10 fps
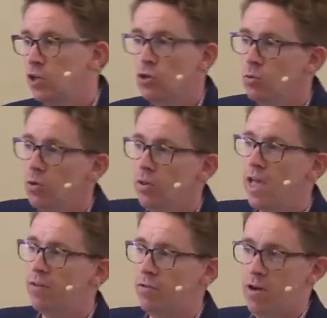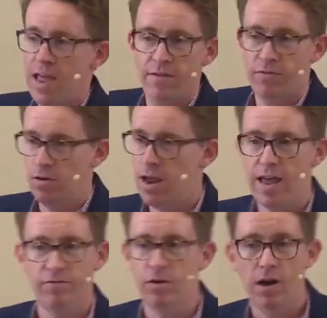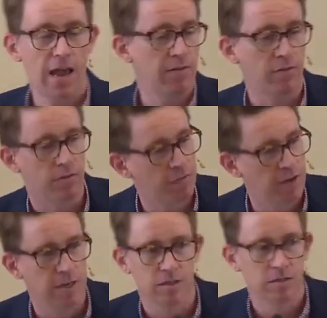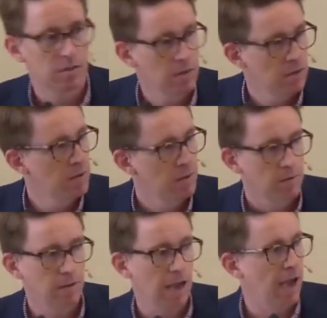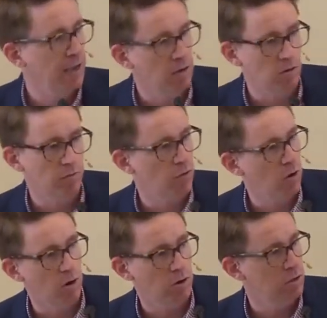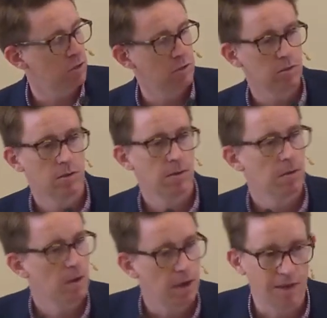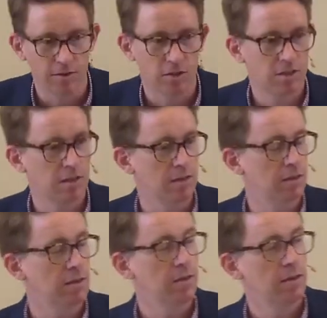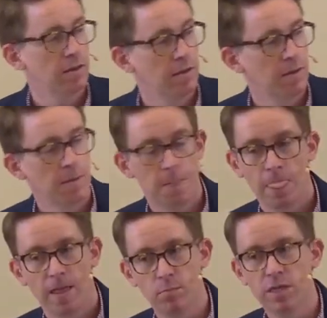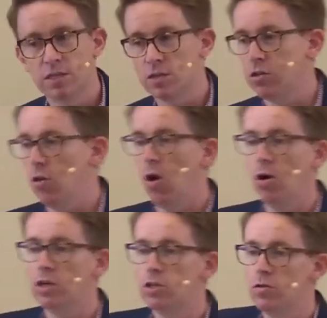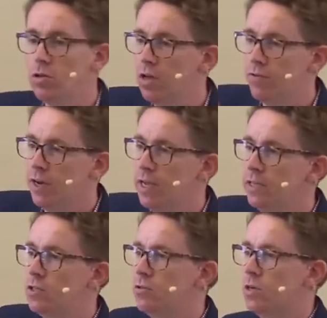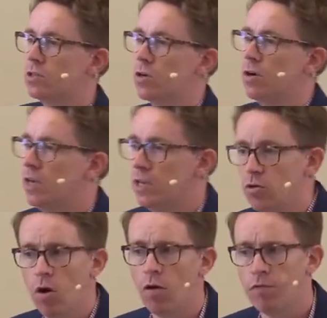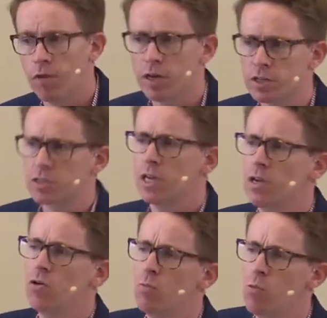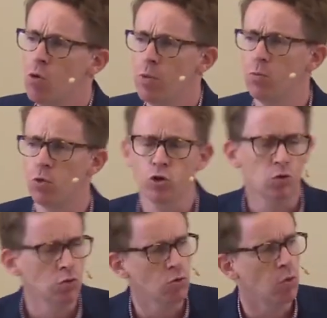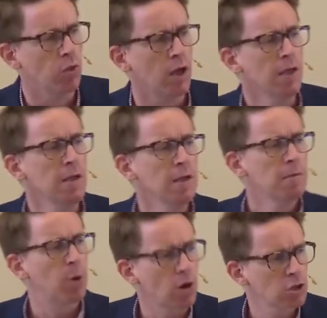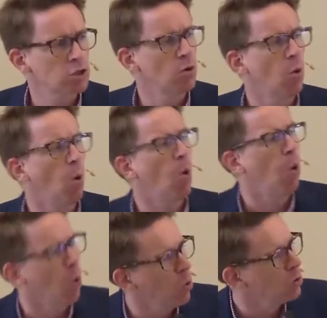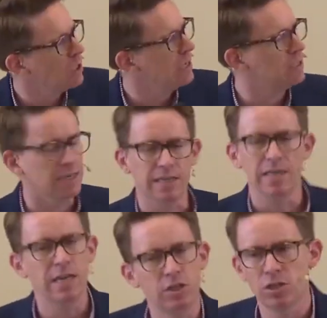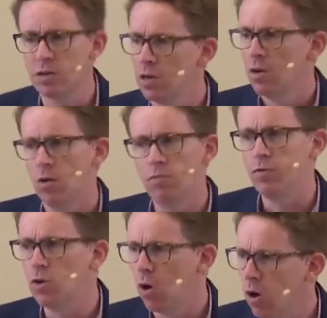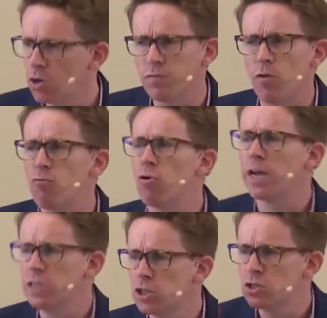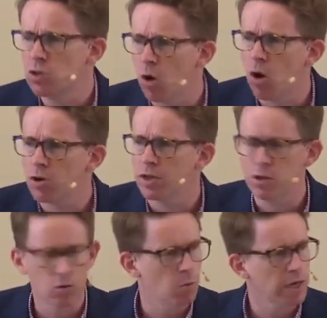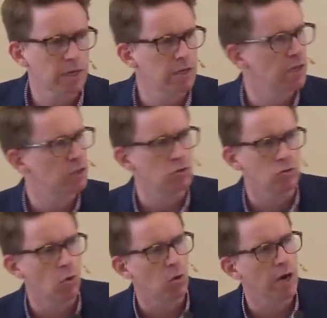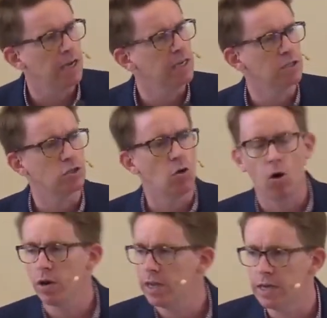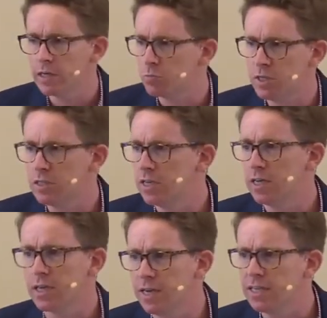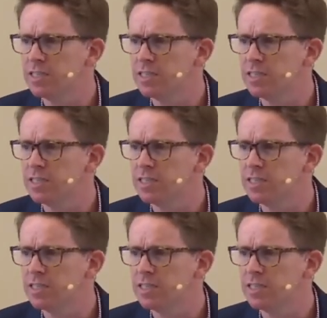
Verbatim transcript: But you will never, ever, ever, ever face the anger of God at your sin. It means as long as you live and into eternity, not for a single moment will you know the personal, holy indignation of God, of a righteous God at your wickedness. No, it is gone, it has been taken.